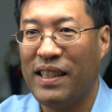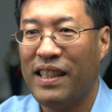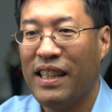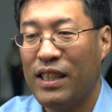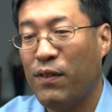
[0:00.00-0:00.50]

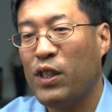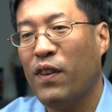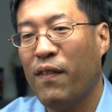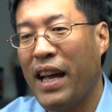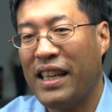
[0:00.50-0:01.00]
Mm-hmm. So first of
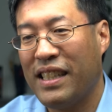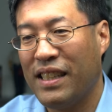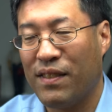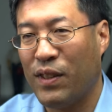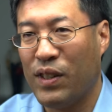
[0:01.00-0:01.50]
all,
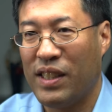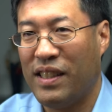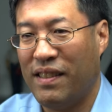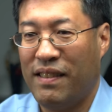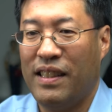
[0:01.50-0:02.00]
vaccines, of course,
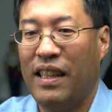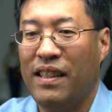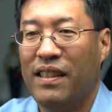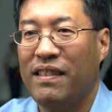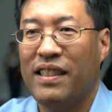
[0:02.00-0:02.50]

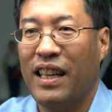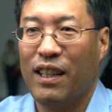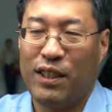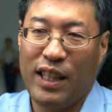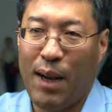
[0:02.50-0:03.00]
didn't
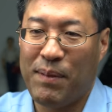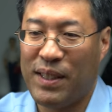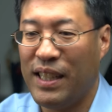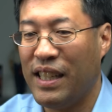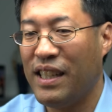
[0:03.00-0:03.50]
stop
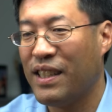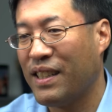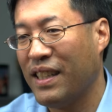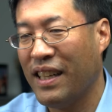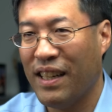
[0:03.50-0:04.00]

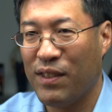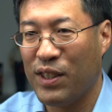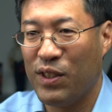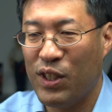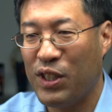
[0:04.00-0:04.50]
disease. It was
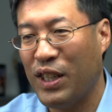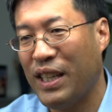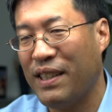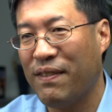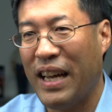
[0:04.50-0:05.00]

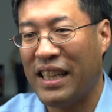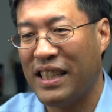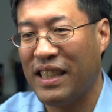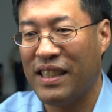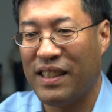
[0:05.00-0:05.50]
nutrition.
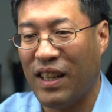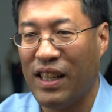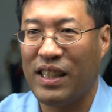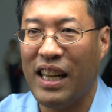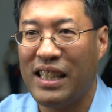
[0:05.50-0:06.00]
Vaccines
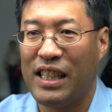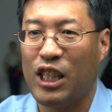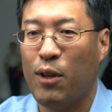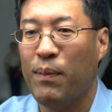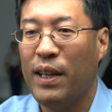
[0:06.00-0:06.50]
cause
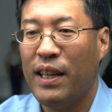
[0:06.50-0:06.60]
autism.